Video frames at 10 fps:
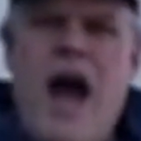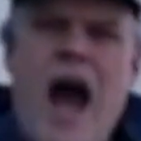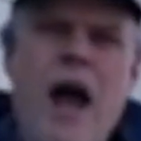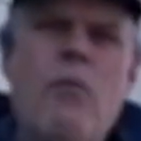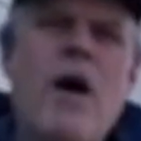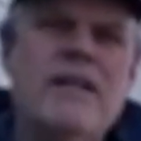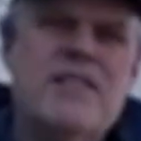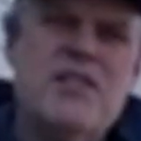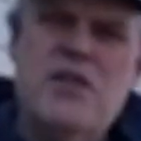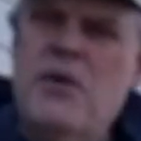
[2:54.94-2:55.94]
I
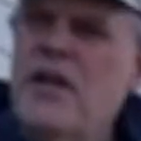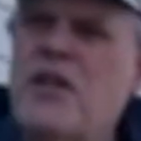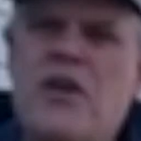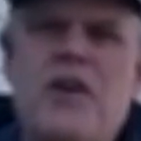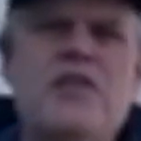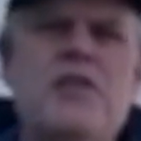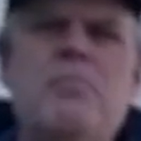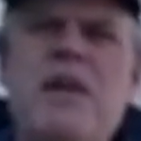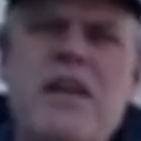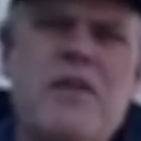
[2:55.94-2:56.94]
want to encourage you to
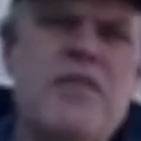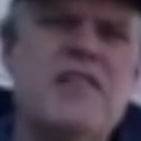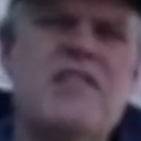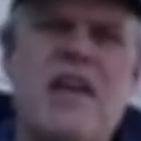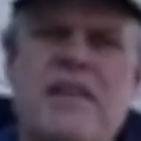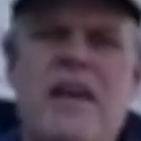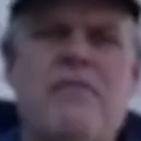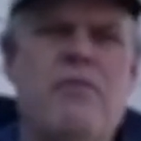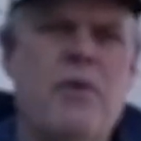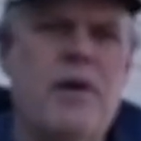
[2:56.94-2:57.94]
be here this Sunday
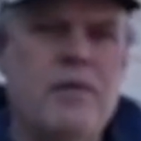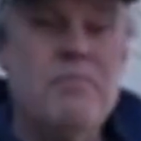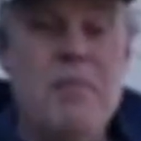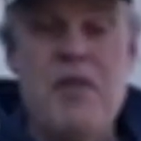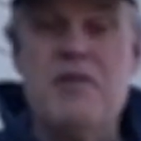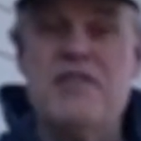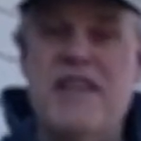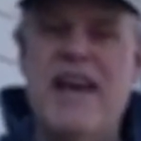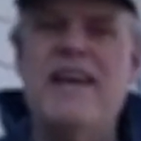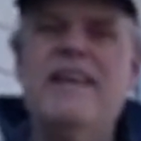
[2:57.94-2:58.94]
for Mother's
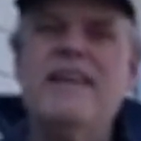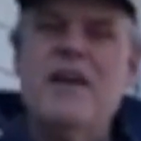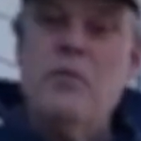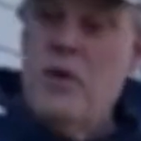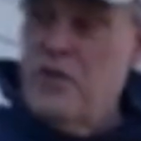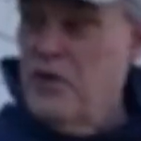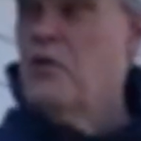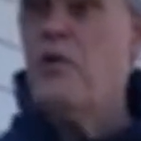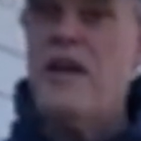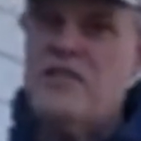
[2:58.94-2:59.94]
Day with
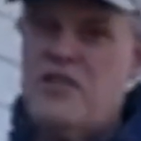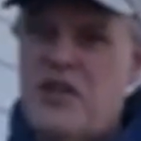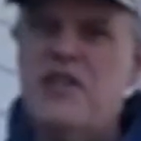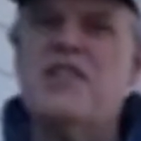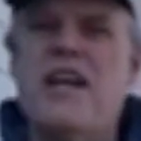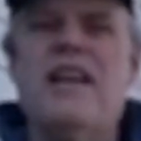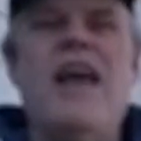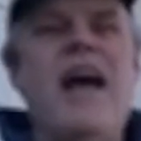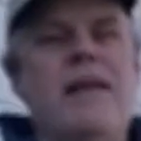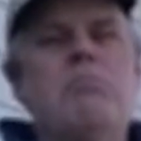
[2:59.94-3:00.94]
Grace Church
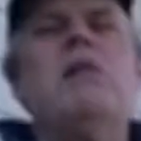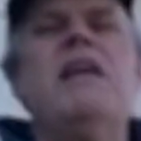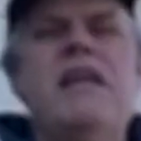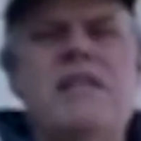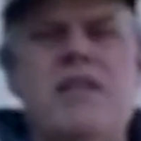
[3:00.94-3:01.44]
Online. Please